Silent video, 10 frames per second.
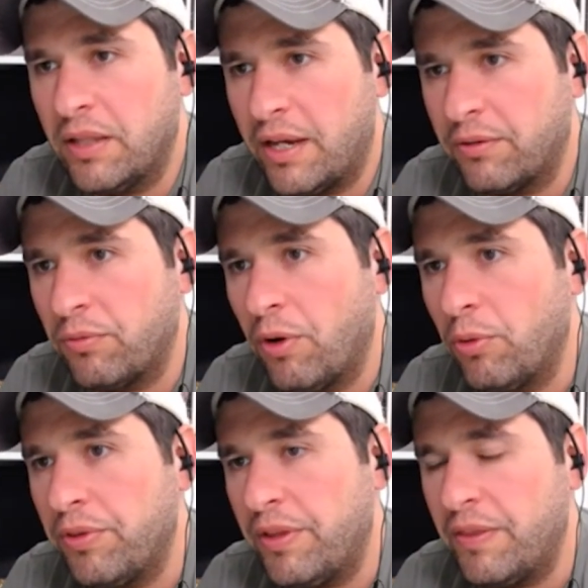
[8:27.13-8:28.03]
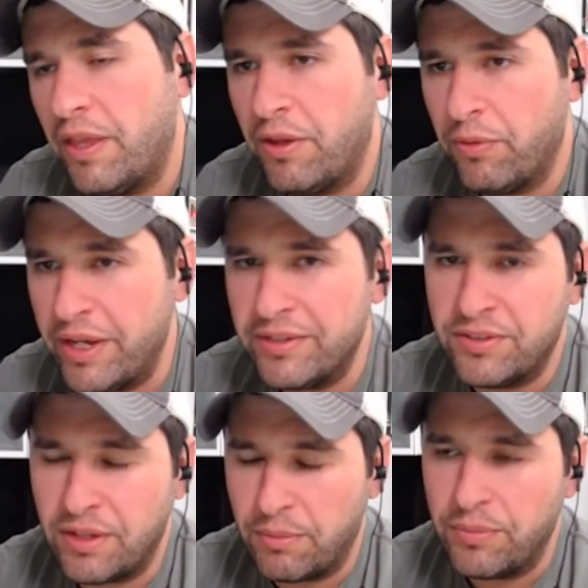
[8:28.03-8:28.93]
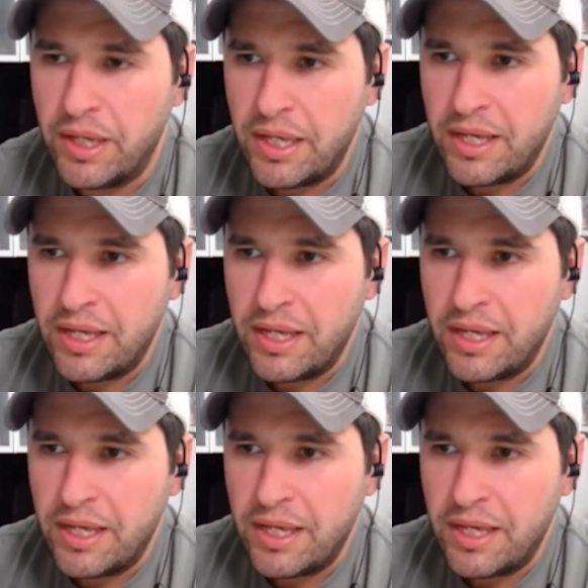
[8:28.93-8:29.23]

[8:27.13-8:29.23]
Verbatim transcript: a lot of growth, and then there is some